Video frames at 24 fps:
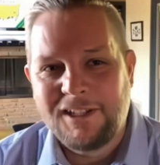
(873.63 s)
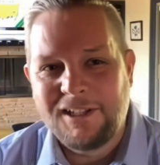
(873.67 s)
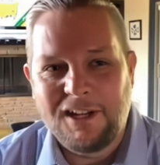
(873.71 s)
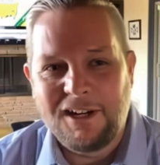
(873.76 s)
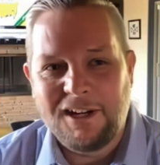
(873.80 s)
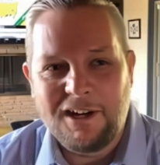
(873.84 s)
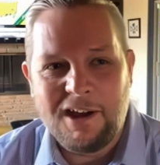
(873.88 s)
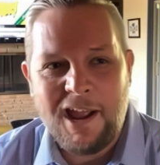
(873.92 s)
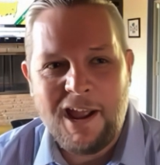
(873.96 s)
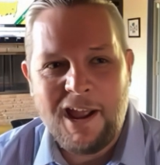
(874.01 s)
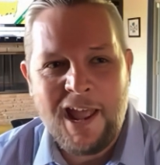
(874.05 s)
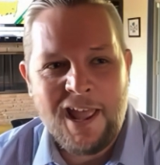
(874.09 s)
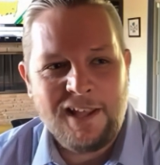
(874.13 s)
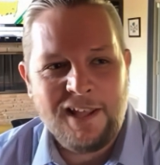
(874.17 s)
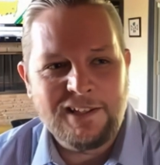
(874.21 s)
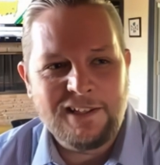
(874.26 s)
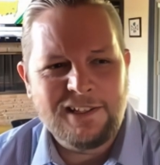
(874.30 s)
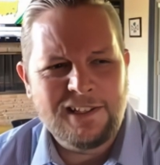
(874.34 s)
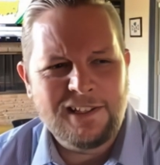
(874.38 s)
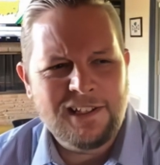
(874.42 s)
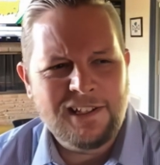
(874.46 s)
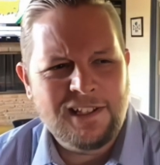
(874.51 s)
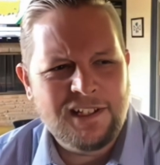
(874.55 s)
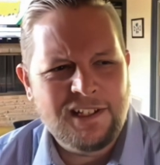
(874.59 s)
I
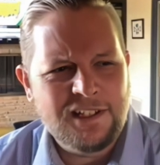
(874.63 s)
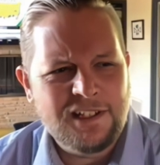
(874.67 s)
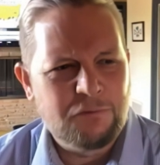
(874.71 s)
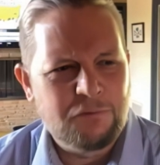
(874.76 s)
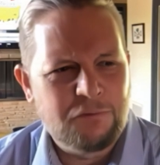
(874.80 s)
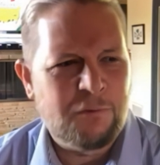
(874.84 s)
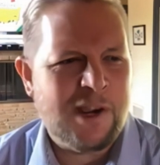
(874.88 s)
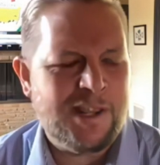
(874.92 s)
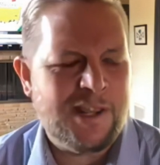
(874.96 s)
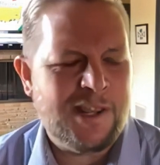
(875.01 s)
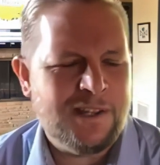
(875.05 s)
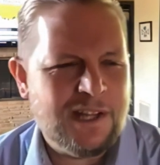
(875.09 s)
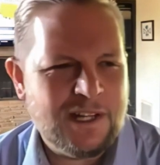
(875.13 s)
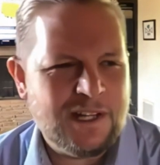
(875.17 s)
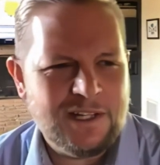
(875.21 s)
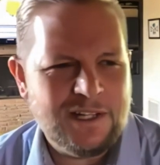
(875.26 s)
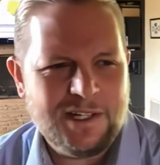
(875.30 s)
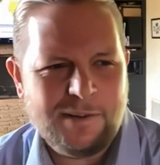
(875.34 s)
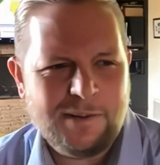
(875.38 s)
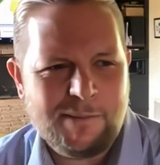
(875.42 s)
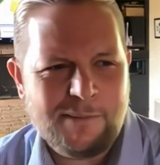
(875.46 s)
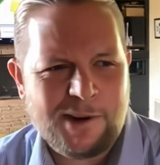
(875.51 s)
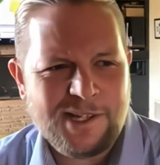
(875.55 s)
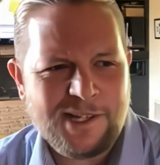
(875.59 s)
had ran the
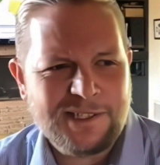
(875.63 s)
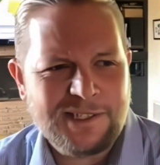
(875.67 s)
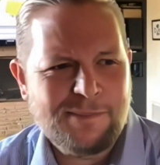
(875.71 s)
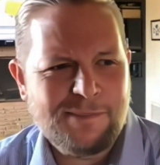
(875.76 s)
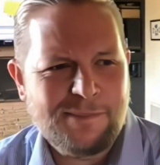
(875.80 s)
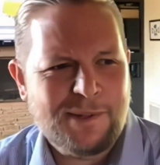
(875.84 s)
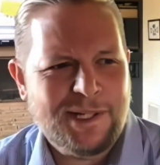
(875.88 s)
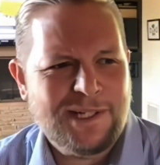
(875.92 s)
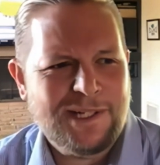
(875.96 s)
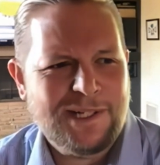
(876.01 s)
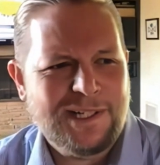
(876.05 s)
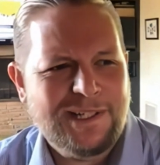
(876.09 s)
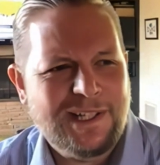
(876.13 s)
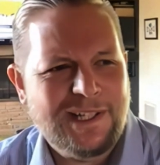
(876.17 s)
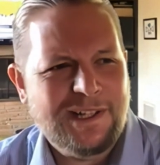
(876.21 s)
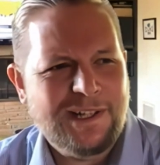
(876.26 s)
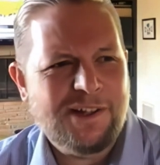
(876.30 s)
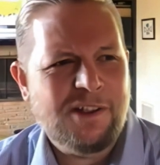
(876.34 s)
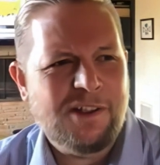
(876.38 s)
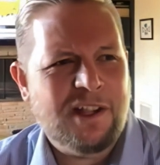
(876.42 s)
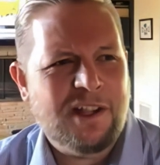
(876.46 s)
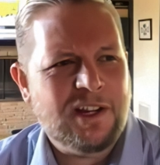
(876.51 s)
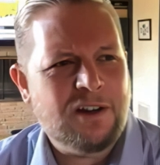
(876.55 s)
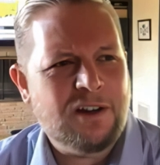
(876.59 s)
idea by somebody, and
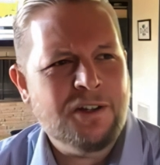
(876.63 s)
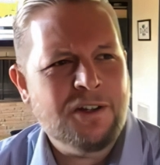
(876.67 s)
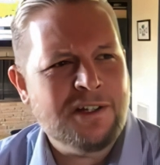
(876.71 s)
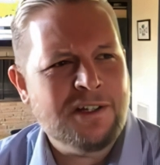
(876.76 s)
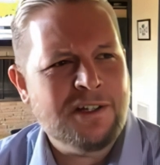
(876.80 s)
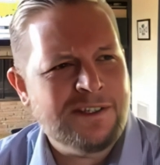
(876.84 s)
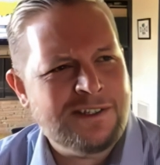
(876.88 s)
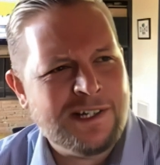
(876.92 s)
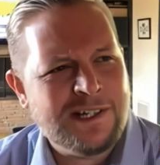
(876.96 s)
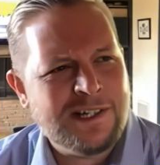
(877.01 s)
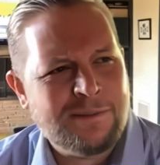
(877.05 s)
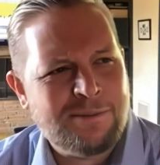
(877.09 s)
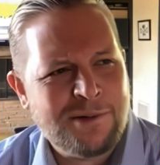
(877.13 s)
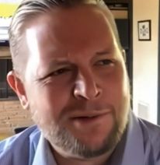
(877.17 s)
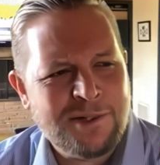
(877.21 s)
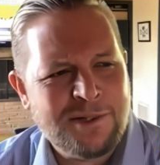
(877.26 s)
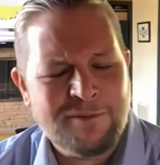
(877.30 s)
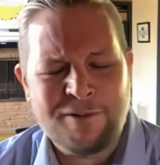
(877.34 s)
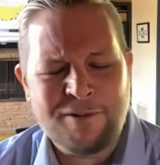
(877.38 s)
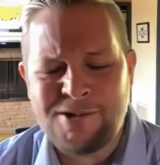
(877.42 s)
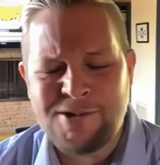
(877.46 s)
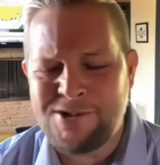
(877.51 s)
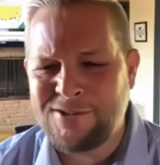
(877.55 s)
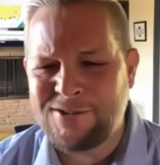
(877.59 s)
they're like, "Are you going to sell
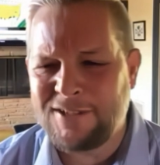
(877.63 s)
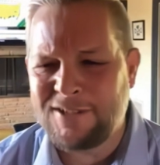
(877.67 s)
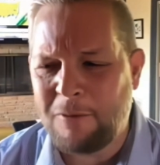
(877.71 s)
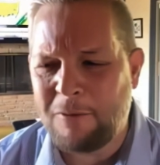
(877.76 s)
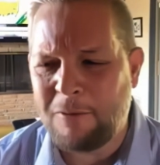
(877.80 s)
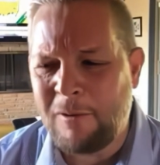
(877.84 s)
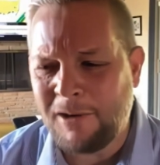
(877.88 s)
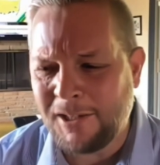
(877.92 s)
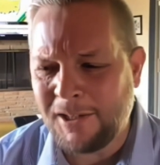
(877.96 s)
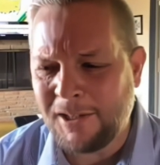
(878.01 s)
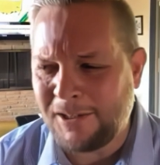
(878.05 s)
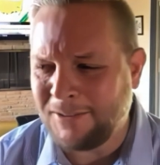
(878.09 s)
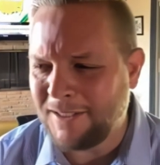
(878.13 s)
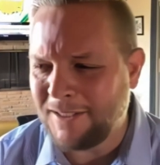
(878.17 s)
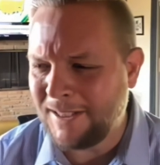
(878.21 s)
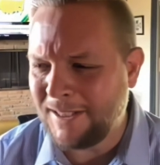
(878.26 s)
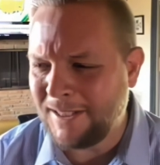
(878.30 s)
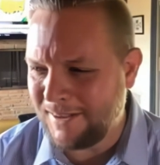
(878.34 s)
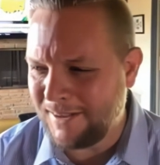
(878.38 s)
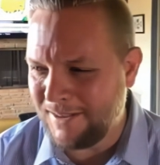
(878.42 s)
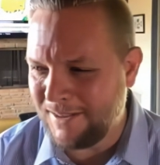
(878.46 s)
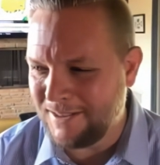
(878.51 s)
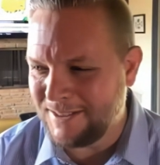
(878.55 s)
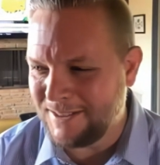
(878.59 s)
printed versions? I want to
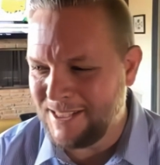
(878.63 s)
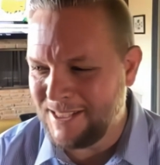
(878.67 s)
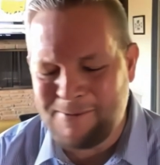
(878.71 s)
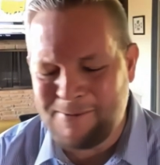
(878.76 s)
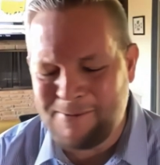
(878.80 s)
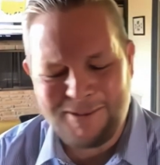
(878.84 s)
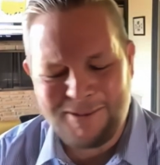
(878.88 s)
collect this."